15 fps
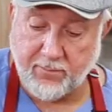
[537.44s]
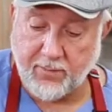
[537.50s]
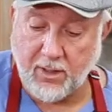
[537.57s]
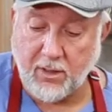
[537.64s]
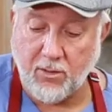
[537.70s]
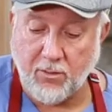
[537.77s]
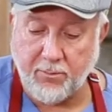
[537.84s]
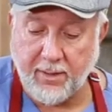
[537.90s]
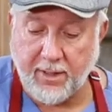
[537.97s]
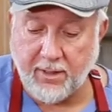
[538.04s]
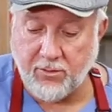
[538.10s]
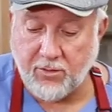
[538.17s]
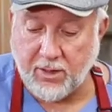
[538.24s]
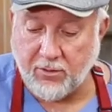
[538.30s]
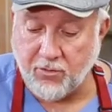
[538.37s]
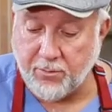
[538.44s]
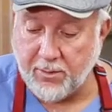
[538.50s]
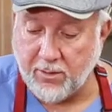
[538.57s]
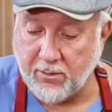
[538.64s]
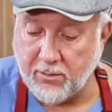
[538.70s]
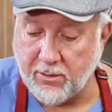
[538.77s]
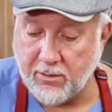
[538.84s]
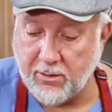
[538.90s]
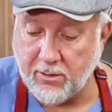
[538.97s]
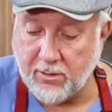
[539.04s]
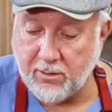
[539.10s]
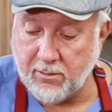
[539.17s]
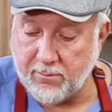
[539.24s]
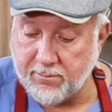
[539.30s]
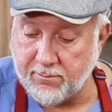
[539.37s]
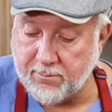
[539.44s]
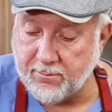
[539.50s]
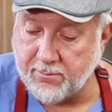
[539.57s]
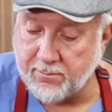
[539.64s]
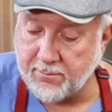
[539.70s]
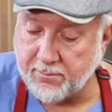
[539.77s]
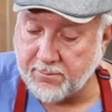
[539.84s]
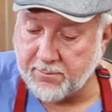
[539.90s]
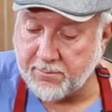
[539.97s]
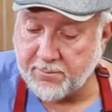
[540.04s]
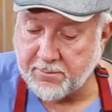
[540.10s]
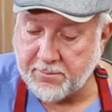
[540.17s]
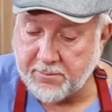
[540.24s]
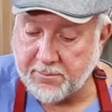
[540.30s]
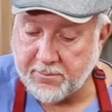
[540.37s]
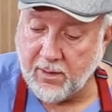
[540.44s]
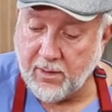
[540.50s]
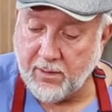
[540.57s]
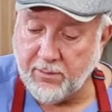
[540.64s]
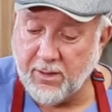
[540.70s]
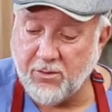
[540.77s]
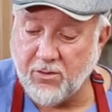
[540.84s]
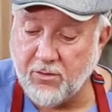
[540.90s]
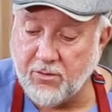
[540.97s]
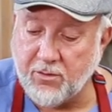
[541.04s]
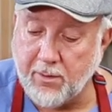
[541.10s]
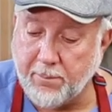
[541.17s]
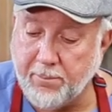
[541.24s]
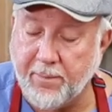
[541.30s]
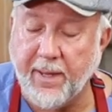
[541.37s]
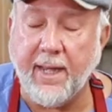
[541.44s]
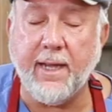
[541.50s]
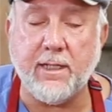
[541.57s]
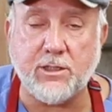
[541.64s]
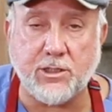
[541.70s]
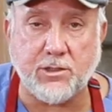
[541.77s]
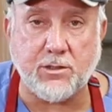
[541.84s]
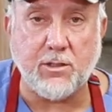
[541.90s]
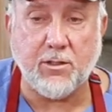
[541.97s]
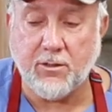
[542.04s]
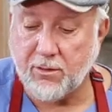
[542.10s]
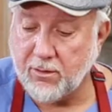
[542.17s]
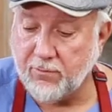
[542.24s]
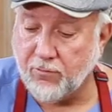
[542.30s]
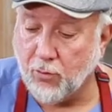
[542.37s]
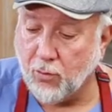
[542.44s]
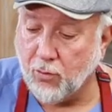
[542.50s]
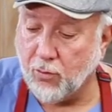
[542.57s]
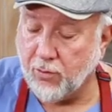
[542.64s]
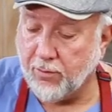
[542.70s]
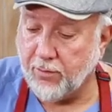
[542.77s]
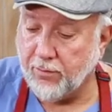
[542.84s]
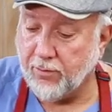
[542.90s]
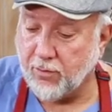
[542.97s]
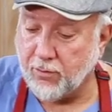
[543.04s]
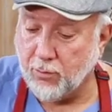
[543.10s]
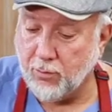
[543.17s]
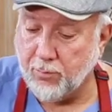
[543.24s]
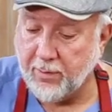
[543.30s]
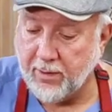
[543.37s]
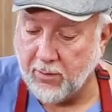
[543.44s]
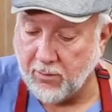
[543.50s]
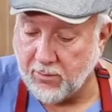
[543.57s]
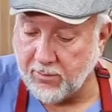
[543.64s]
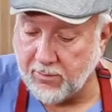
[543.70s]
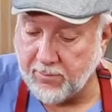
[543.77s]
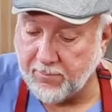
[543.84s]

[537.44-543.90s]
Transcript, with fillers: Oh man, does that smell good? Mm. This is the base for the coubillon.